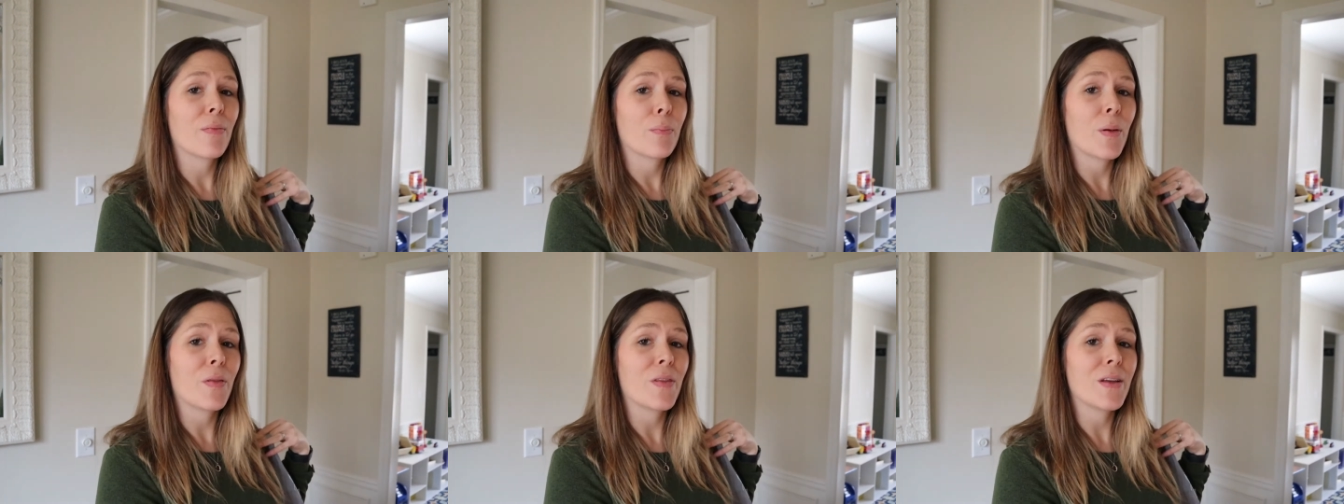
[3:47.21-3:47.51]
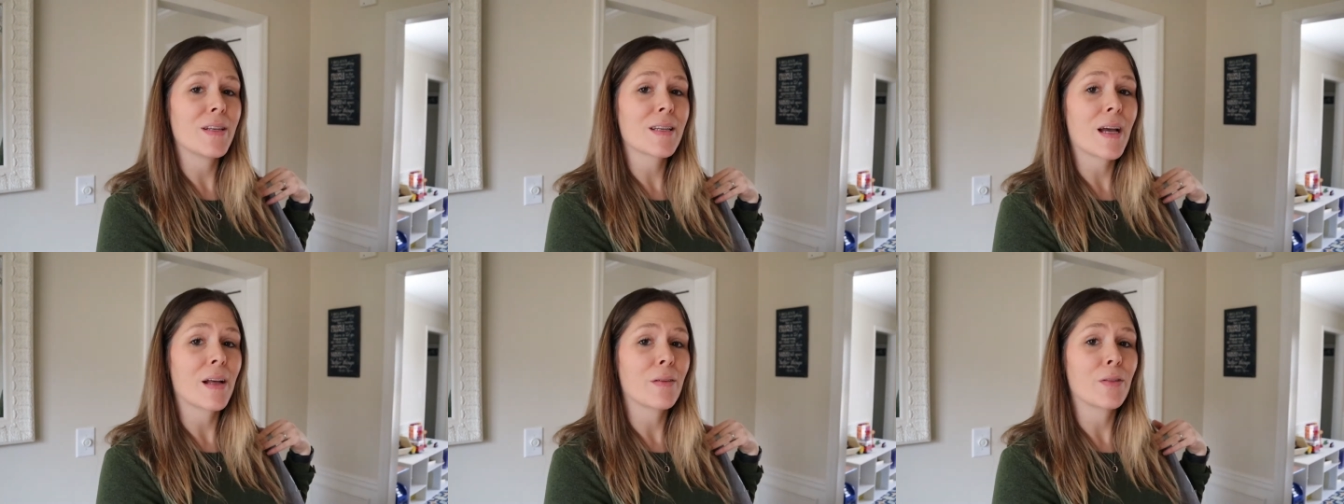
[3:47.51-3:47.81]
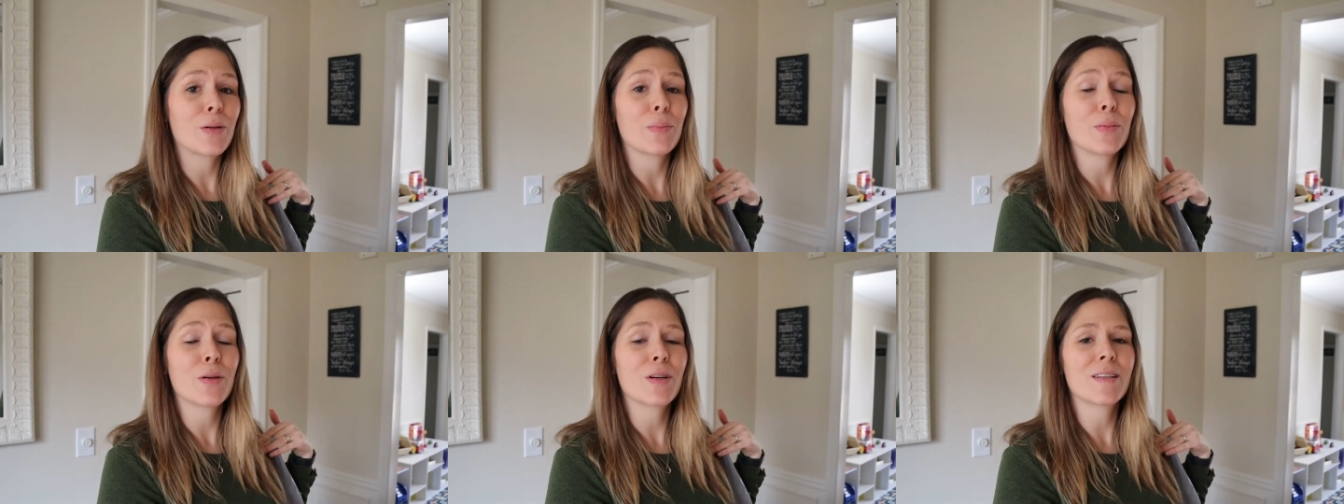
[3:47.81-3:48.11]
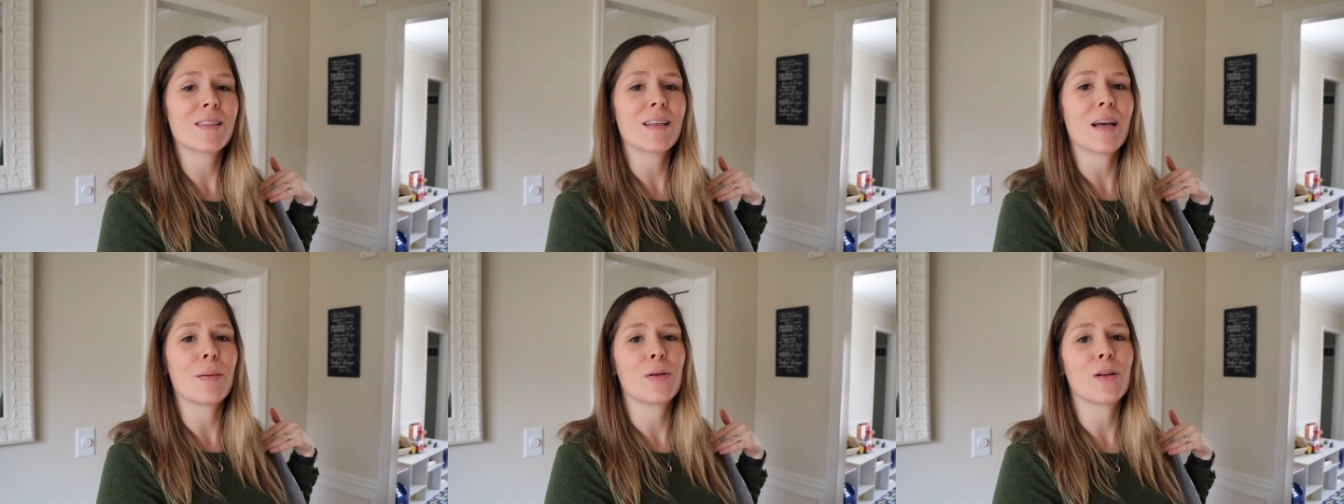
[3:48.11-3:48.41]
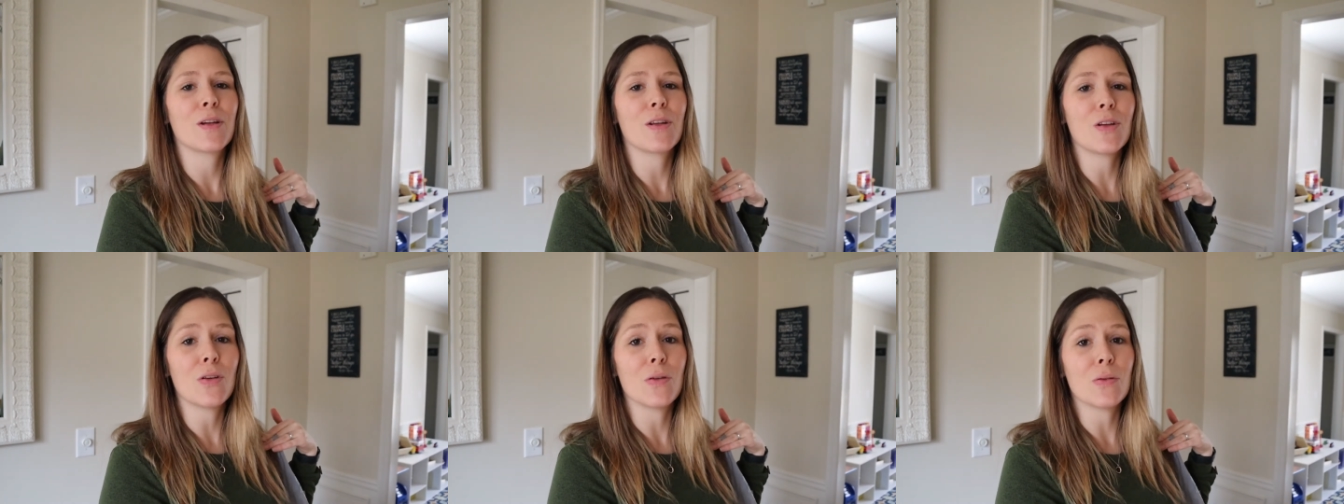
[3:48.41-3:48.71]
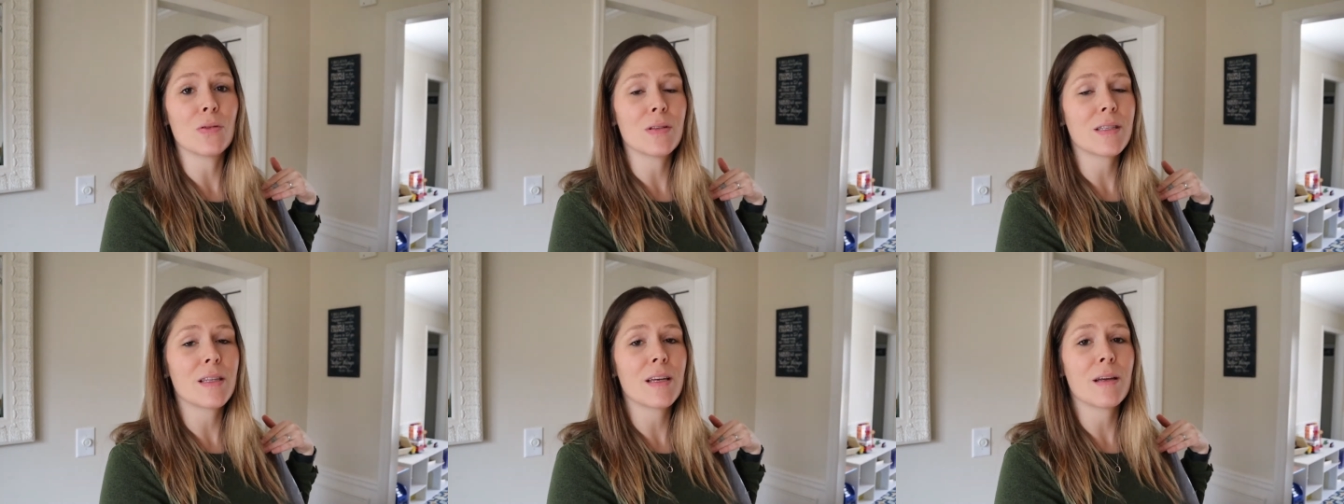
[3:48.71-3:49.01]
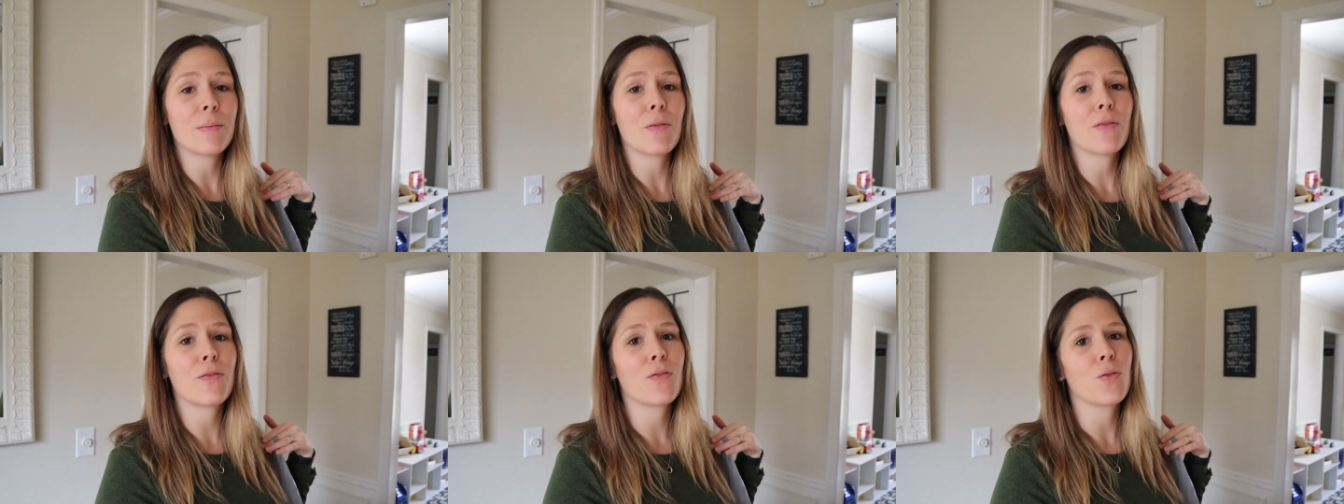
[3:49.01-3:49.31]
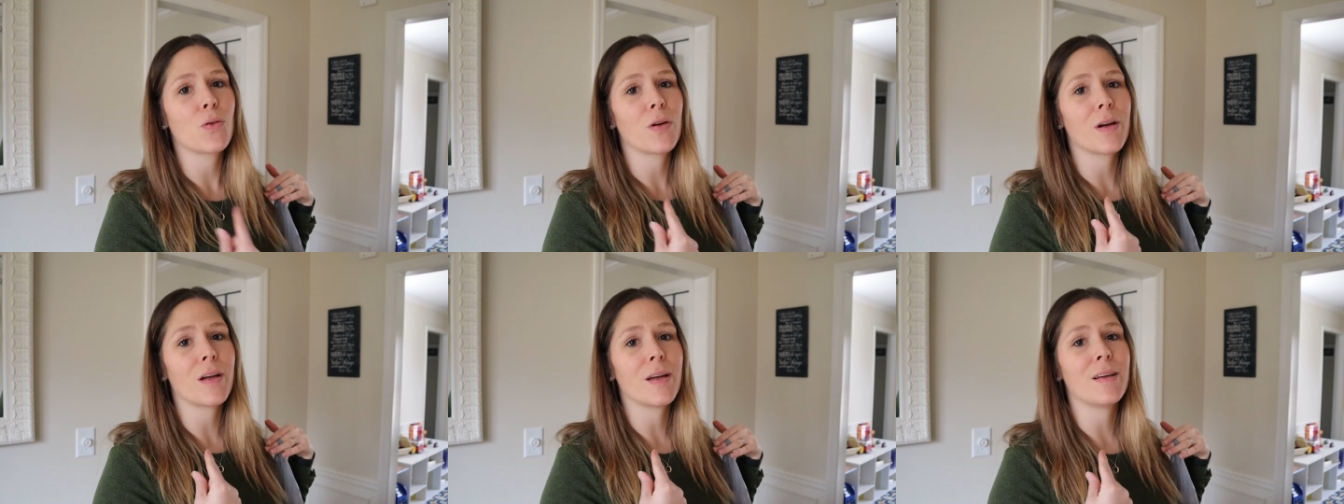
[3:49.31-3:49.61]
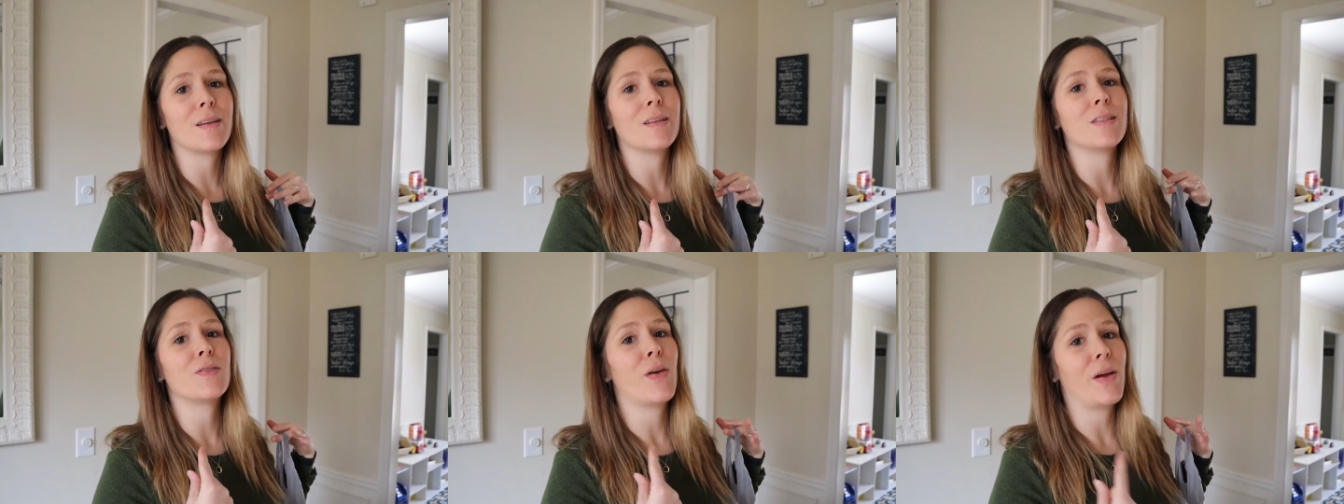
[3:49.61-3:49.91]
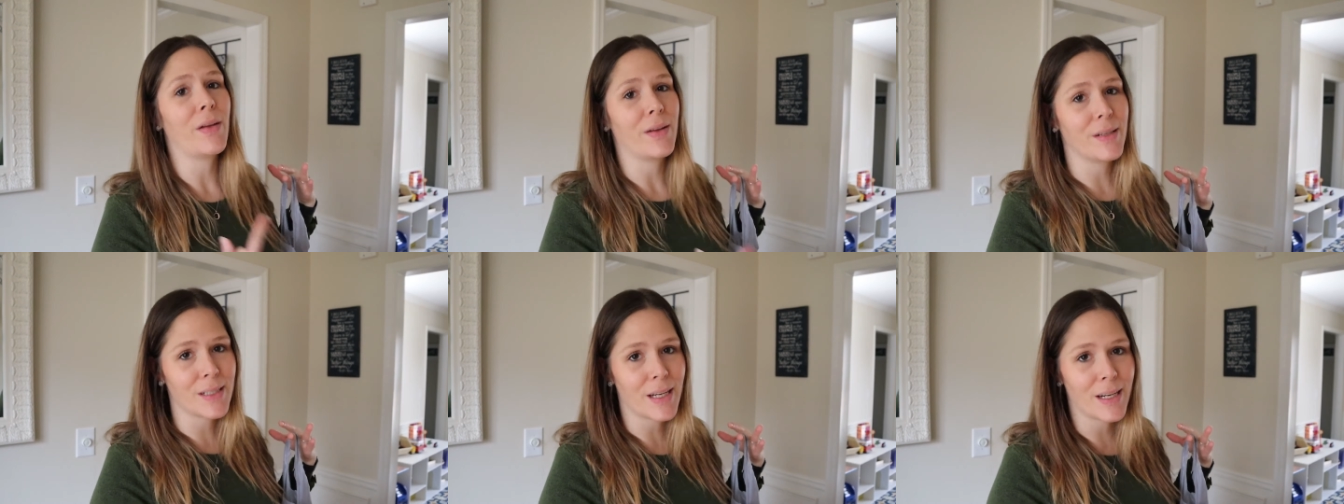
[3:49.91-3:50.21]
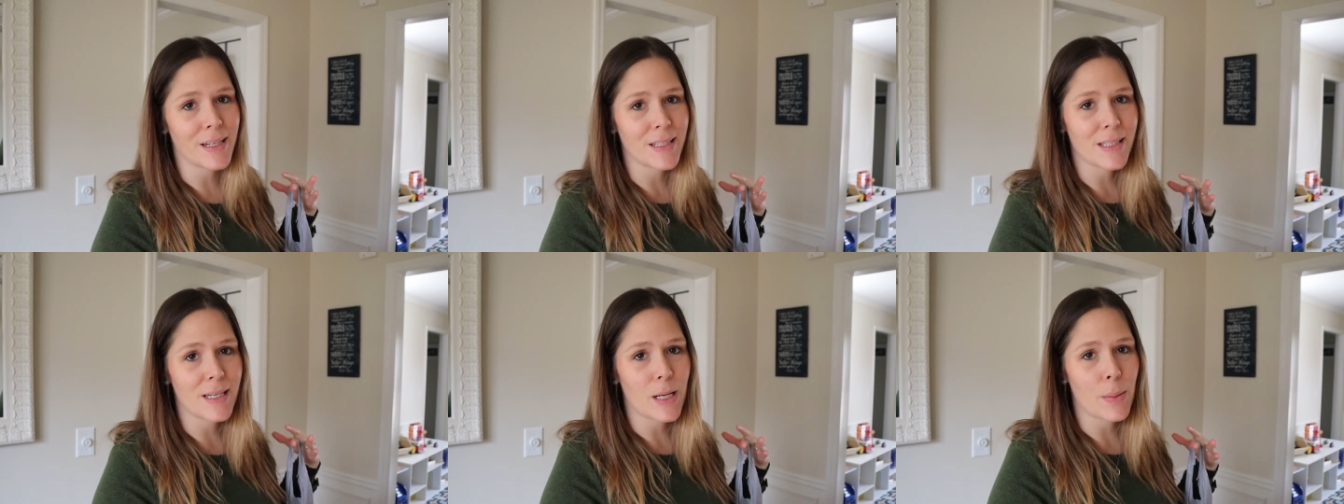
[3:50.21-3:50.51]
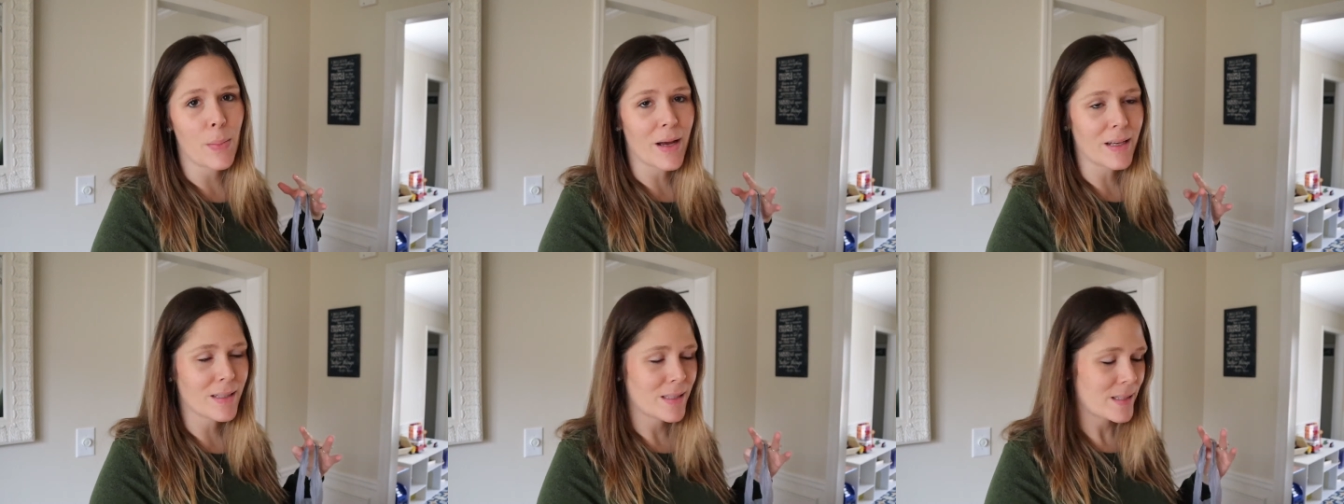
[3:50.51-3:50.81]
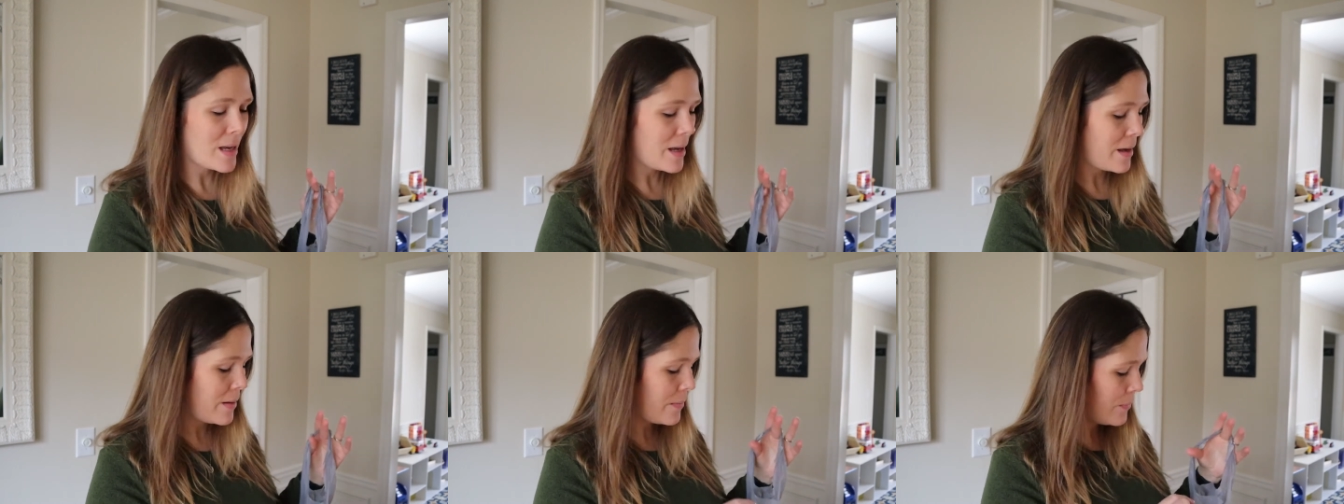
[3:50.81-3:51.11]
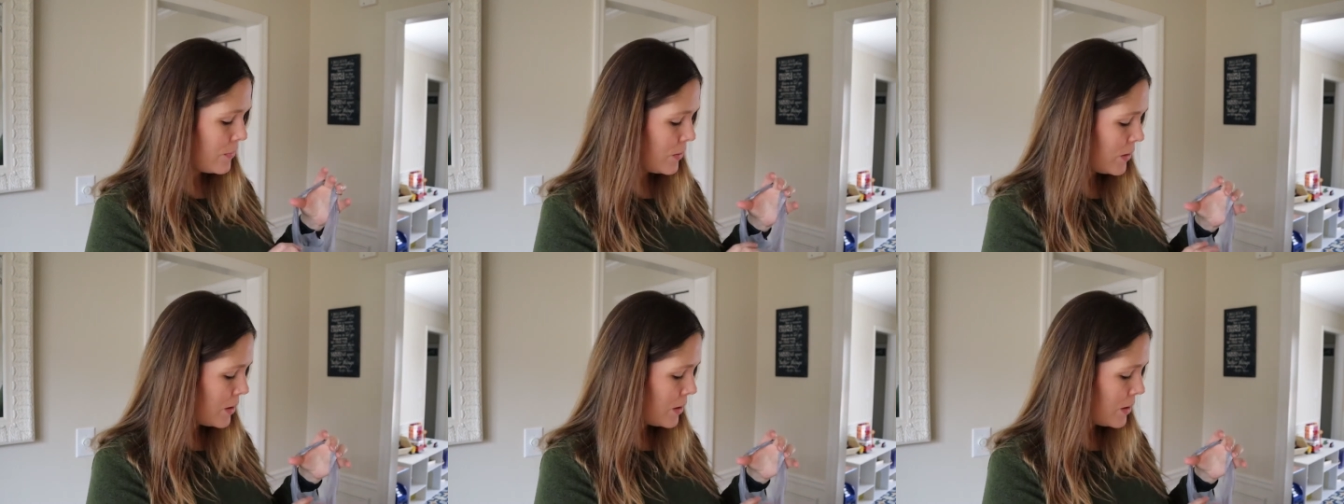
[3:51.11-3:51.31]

But these coloring books, I'm gonna use them for his Valentine's Day basket.